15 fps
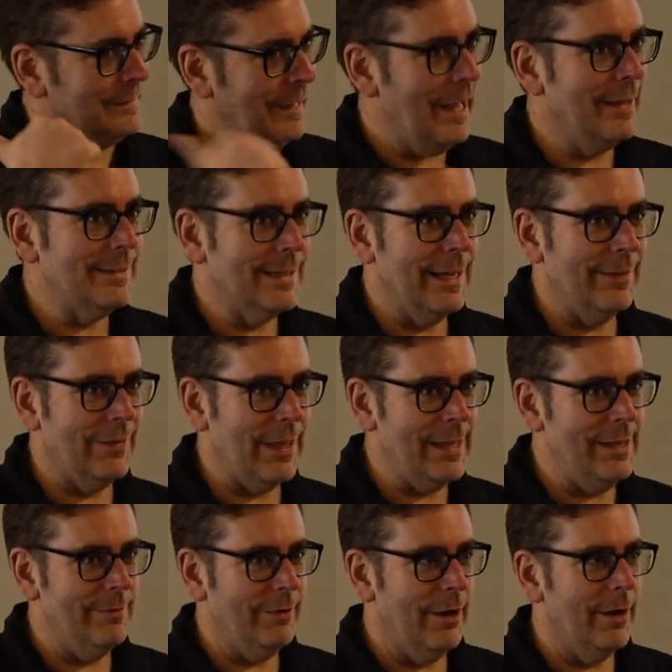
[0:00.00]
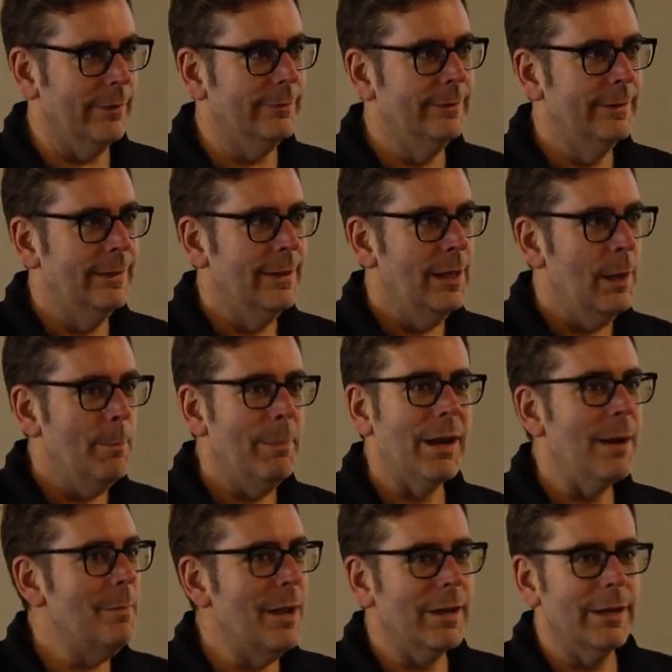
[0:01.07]
has to get the heave ho, but
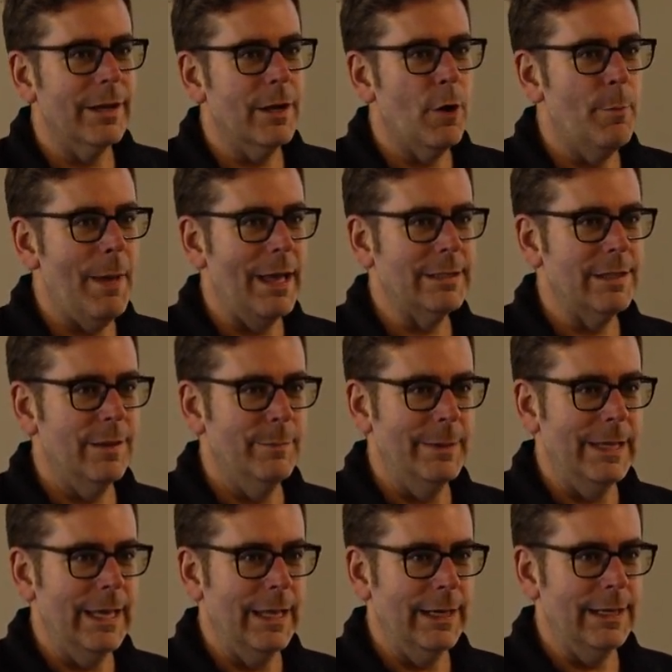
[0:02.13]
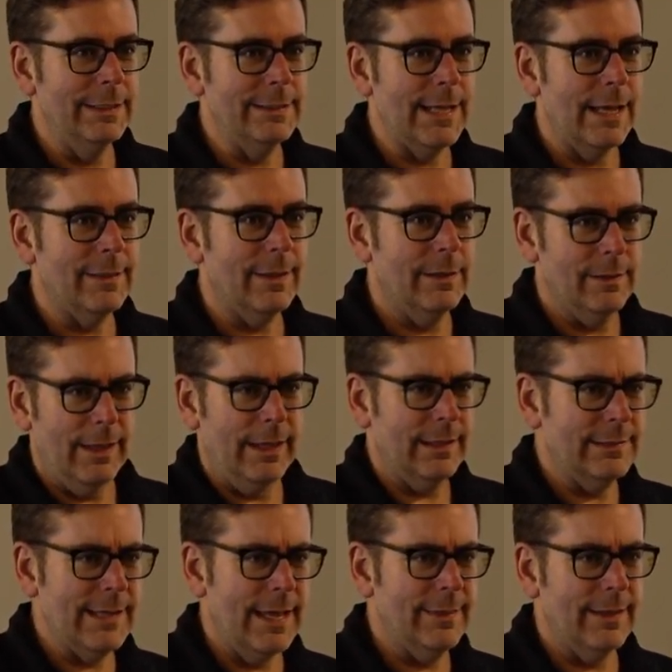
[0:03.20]
I'm not going to go back to the beginning and take the like
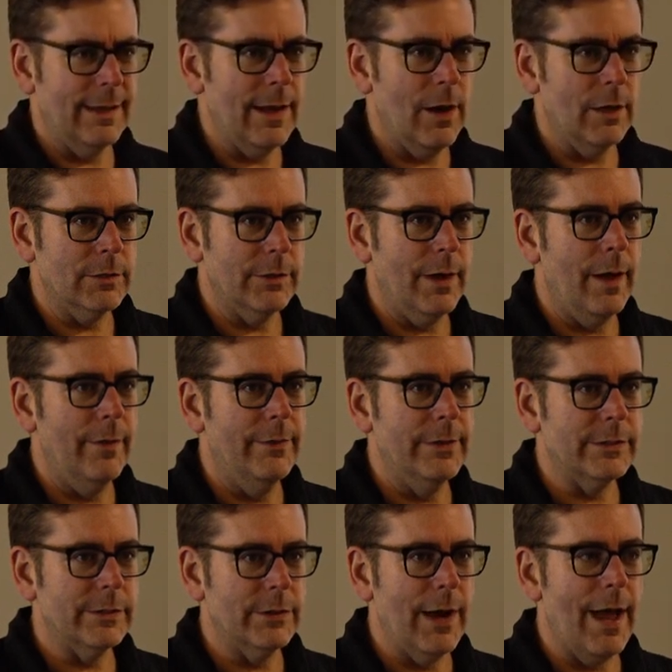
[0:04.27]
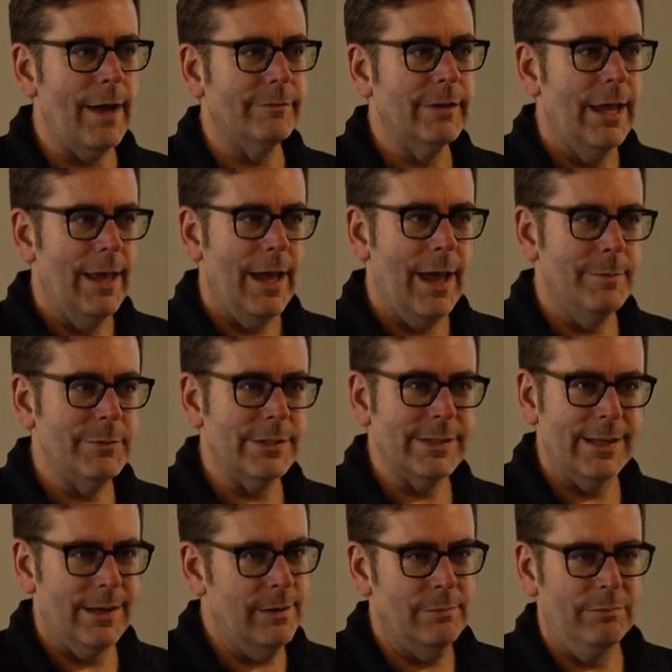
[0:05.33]
take the character out in this draft. I'm just
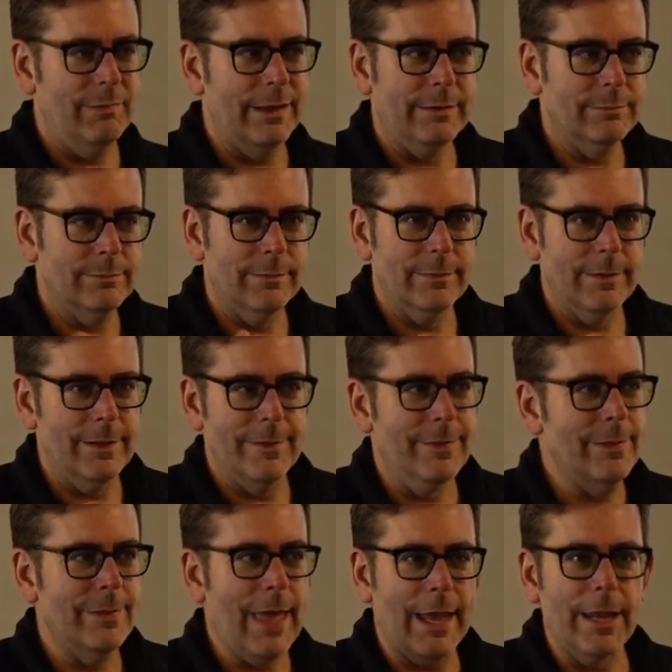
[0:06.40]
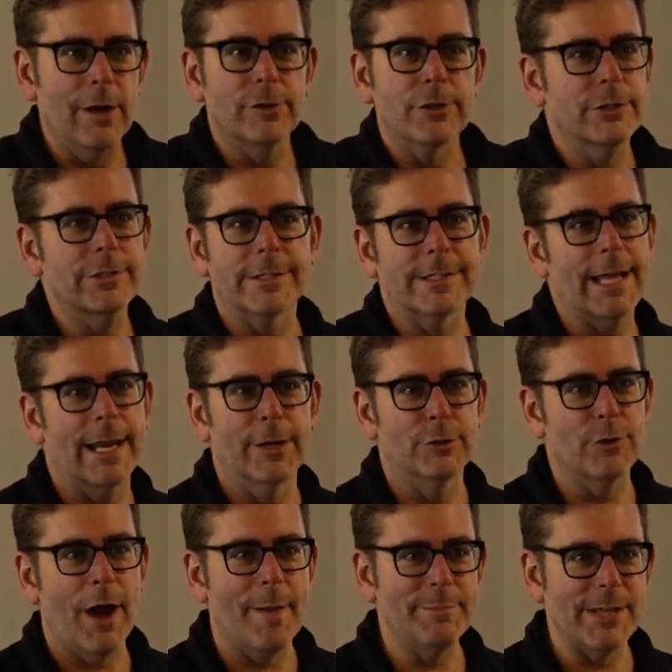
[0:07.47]
going to like that character just kind of
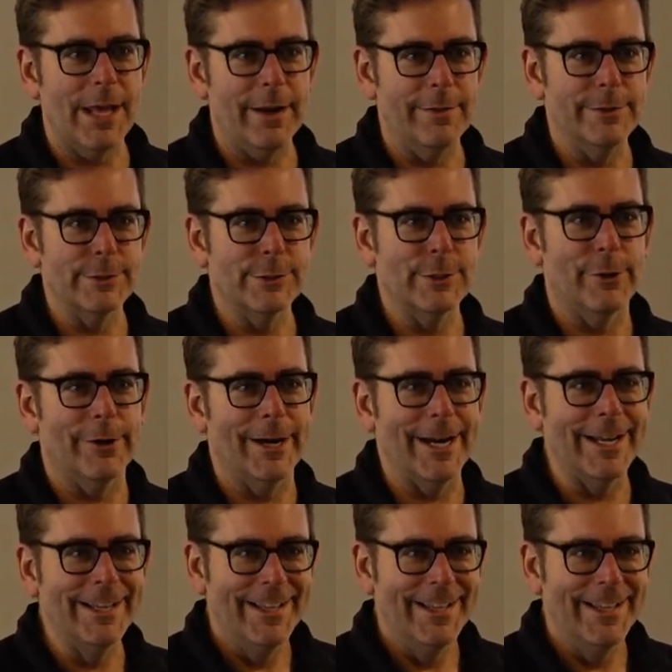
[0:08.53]
drops out of the story,